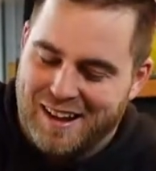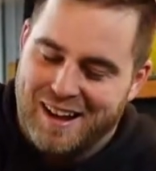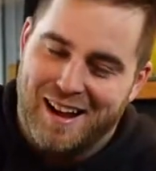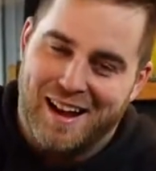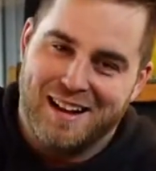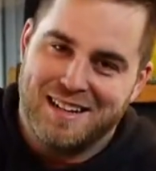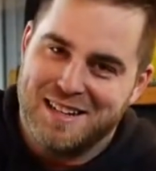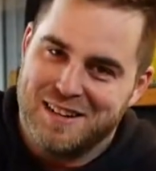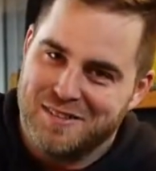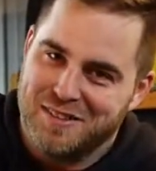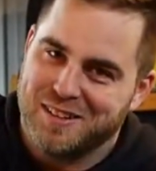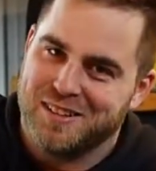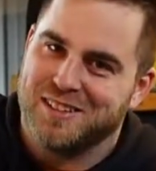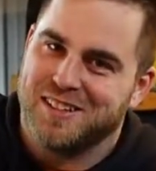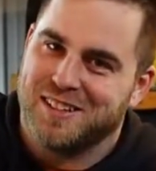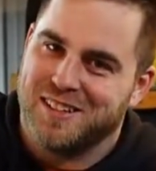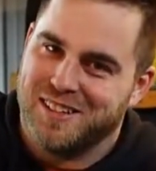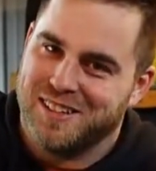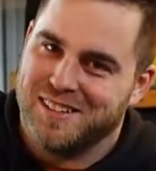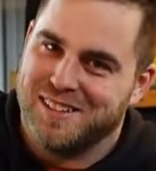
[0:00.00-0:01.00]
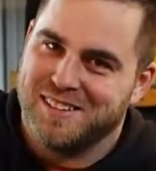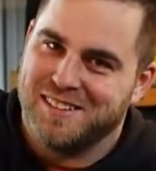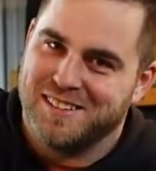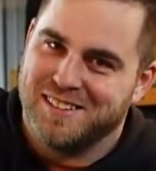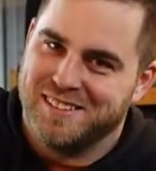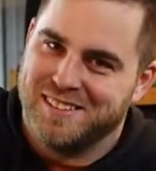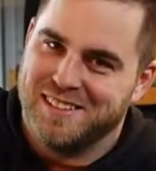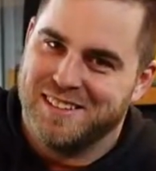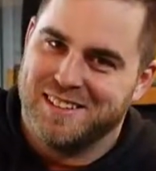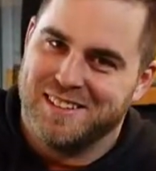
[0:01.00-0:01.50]
I never thought
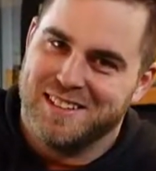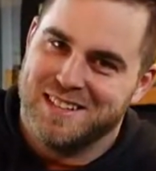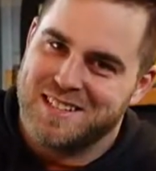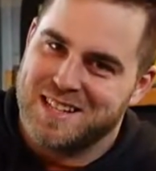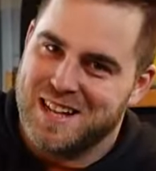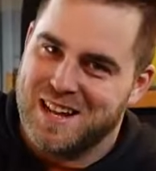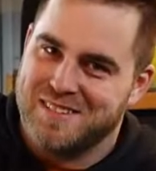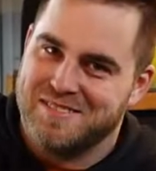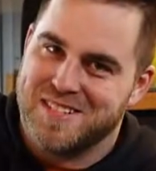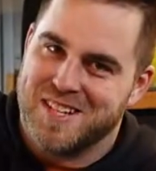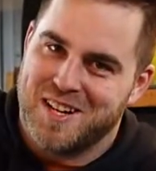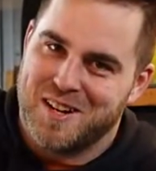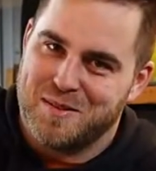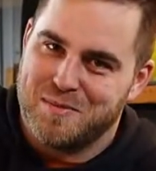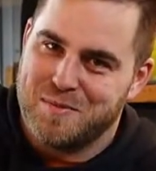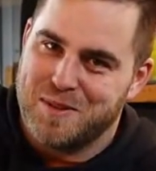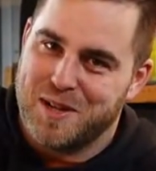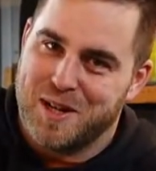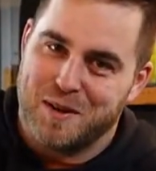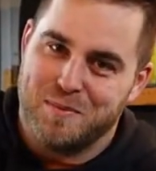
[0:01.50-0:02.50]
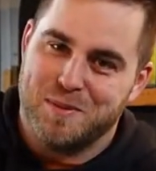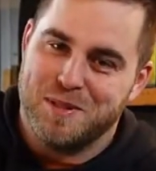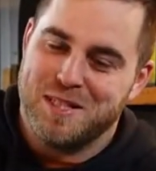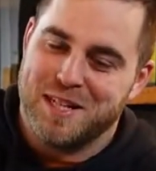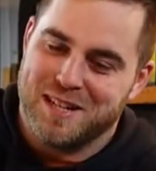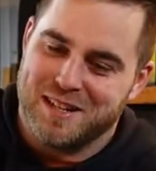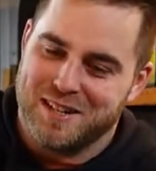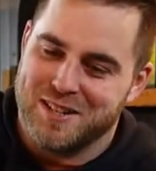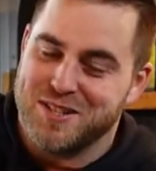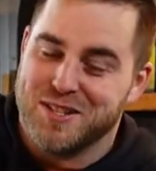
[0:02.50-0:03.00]
in this lifetime that I'd be
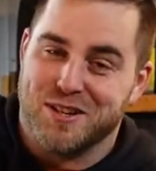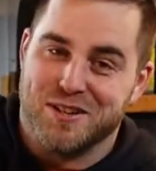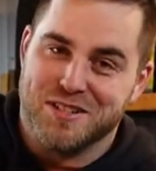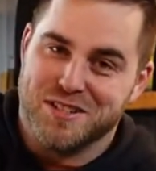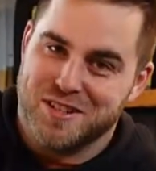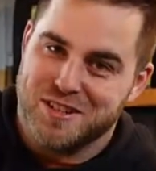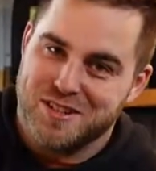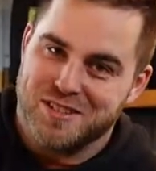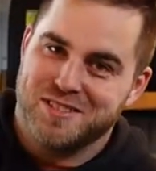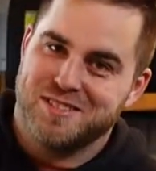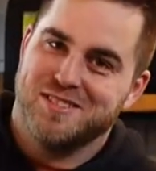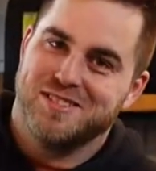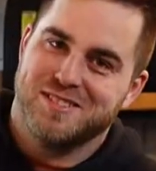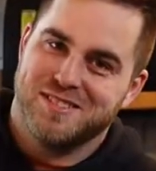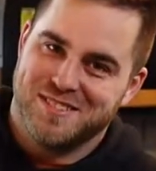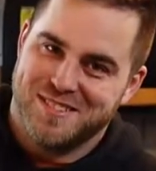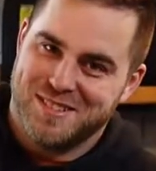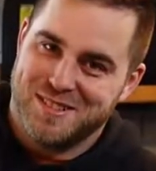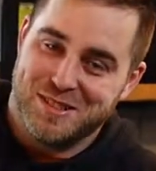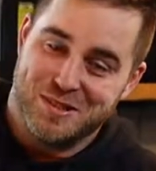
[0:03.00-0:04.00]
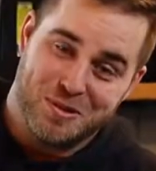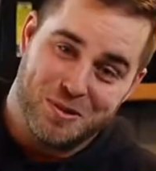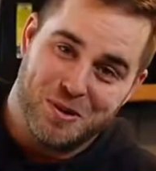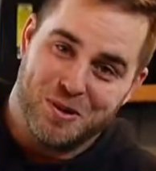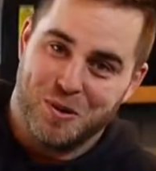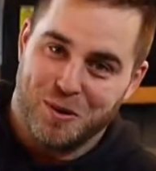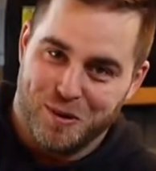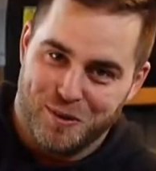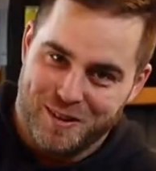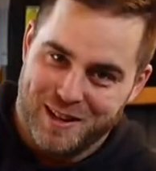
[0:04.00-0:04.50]
taking a Sawzall to a
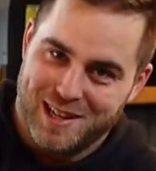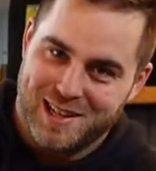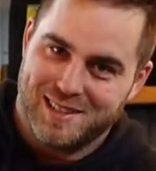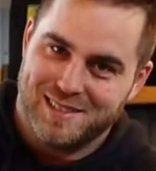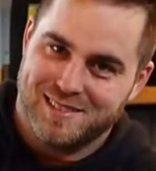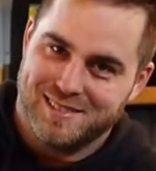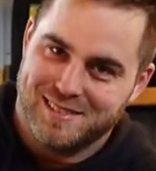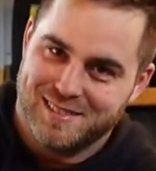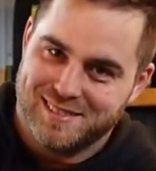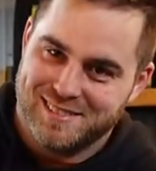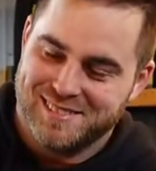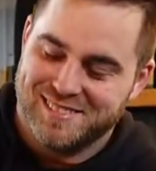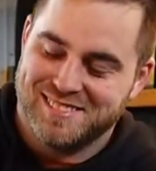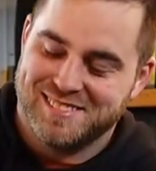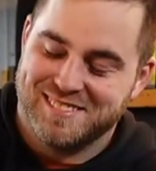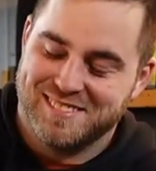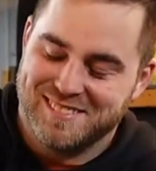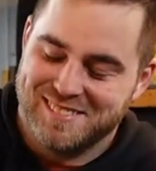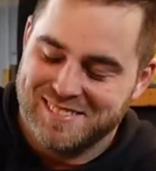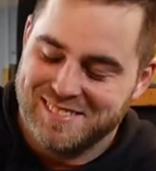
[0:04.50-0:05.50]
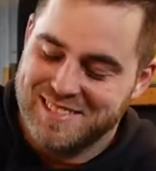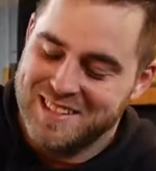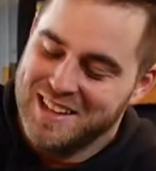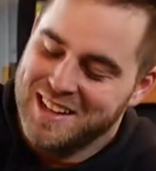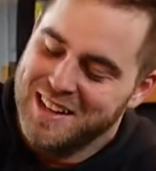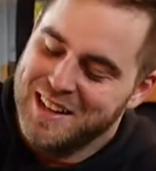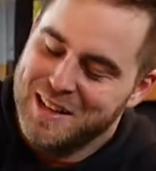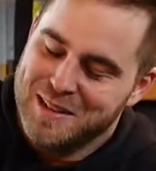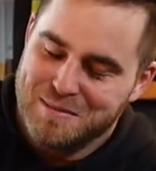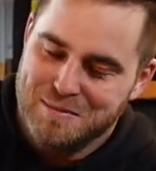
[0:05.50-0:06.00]
Corvette,
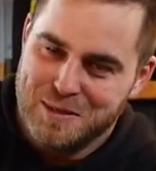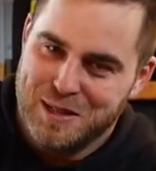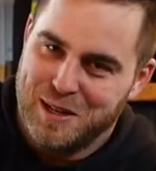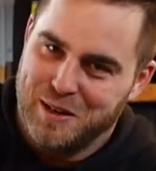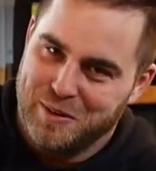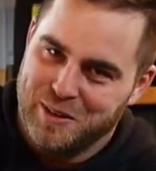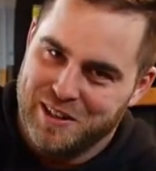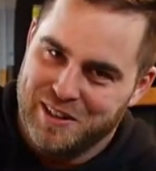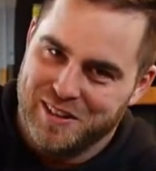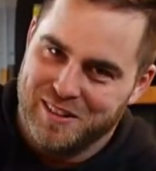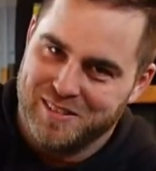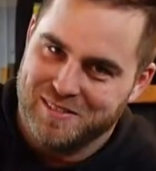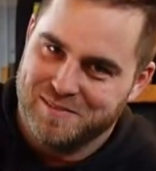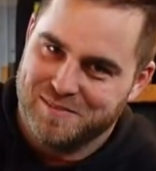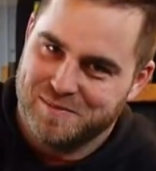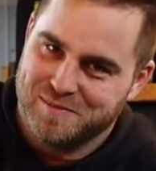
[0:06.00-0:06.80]
but here we are.